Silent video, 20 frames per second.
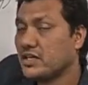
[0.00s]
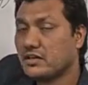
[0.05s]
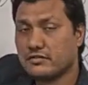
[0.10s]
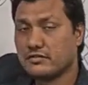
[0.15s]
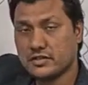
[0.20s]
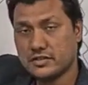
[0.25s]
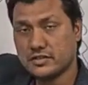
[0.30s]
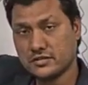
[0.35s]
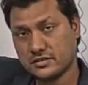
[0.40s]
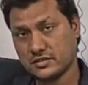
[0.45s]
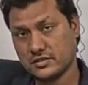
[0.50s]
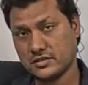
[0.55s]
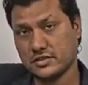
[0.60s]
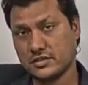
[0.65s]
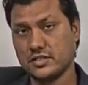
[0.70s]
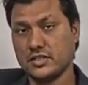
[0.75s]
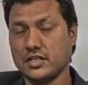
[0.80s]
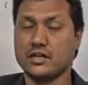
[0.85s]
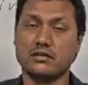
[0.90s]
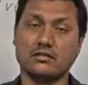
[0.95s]
be our
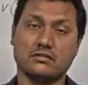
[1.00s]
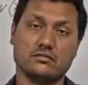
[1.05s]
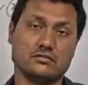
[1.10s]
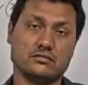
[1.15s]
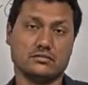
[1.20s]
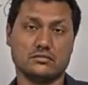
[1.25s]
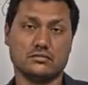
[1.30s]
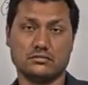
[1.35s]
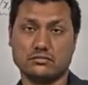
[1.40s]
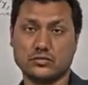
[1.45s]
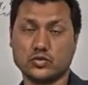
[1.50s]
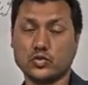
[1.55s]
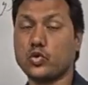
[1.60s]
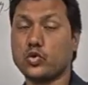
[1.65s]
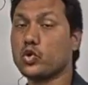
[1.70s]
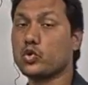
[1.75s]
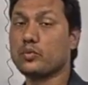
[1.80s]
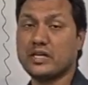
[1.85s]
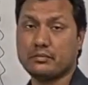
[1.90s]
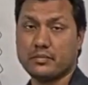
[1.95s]

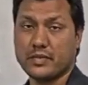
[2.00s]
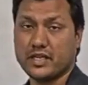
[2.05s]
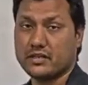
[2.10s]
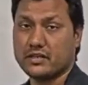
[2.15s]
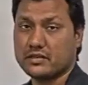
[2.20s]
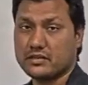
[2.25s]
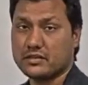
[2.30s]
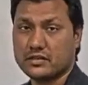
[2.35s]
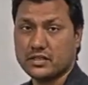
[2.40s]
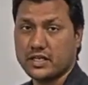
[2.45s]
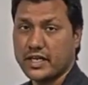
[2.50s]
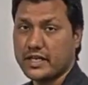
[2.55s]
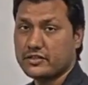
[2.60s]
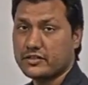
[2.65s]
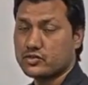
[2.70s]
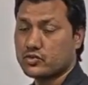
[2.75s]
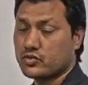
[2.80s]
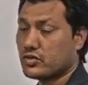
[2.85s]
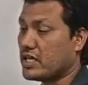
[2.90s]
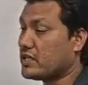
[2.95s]
codomain plane, right?
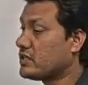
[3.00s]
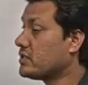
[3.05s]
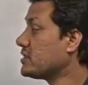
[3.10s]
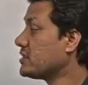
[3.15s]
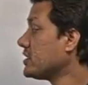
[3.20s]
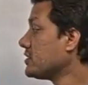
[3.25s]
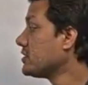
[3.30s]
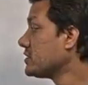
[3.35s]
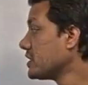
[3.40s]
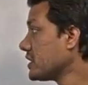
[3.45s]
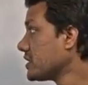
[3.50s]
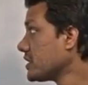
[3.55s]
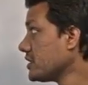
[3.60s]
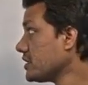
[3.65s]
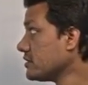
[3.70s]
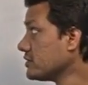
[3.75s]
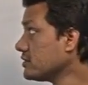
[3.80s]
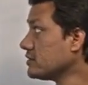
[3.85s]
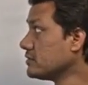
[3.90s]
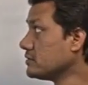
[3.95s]
So rather
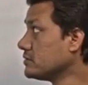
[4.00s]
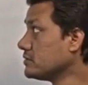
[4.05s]
taking